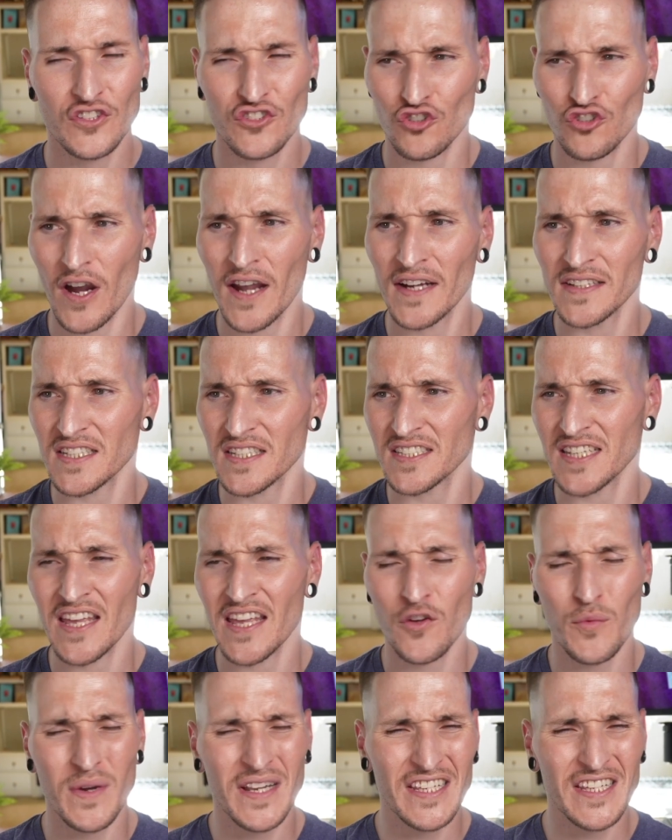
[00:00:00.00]
Trying to say
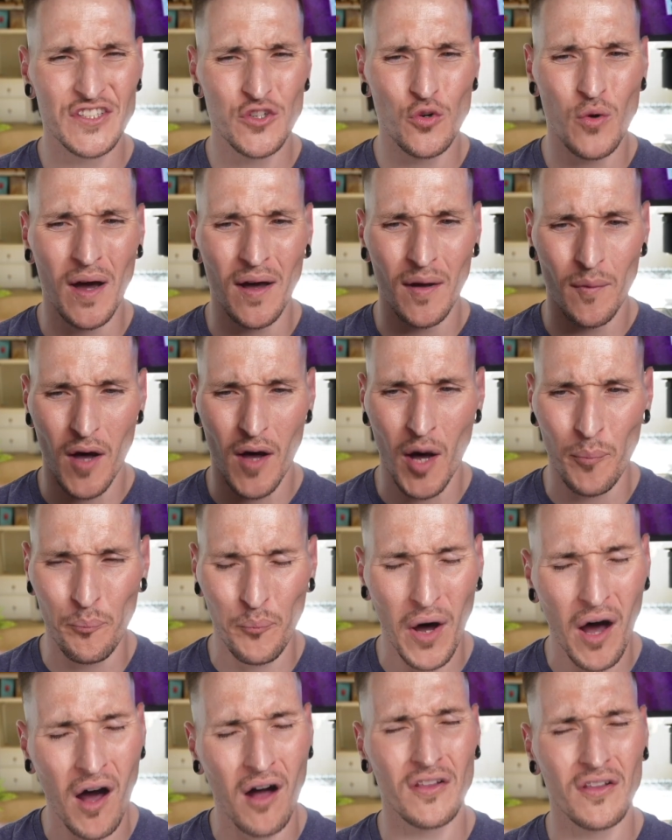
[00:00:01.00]
that we need to
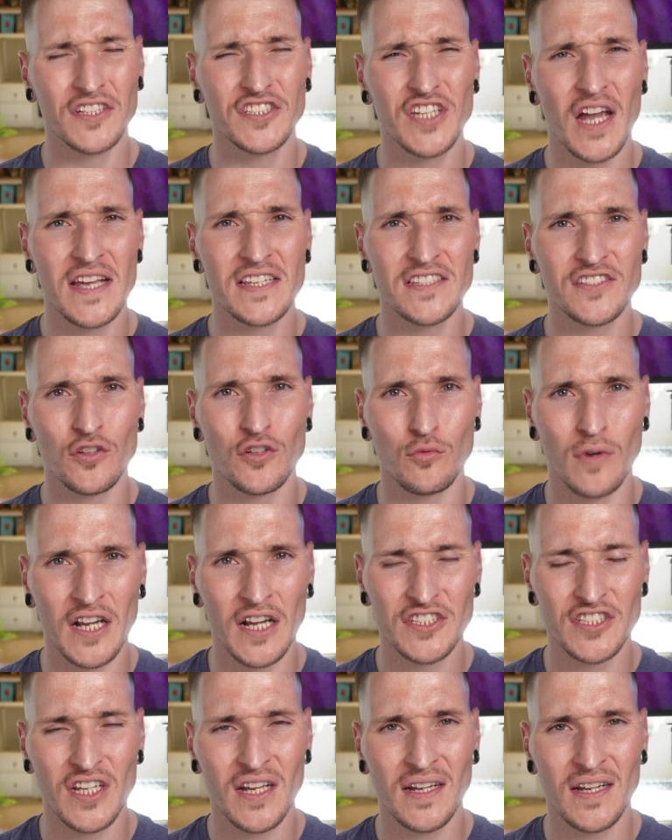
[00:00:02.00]
apologize to
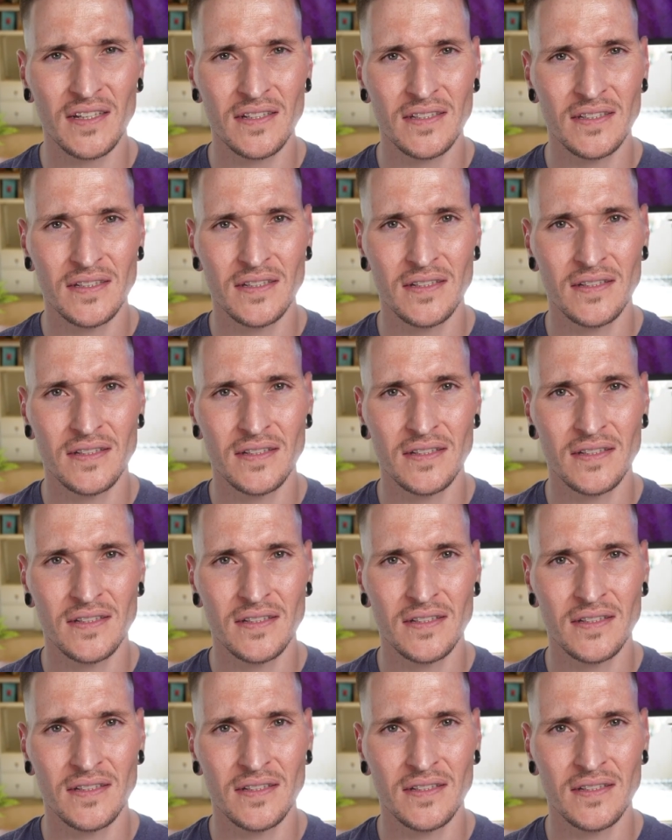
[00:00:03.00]
Russia?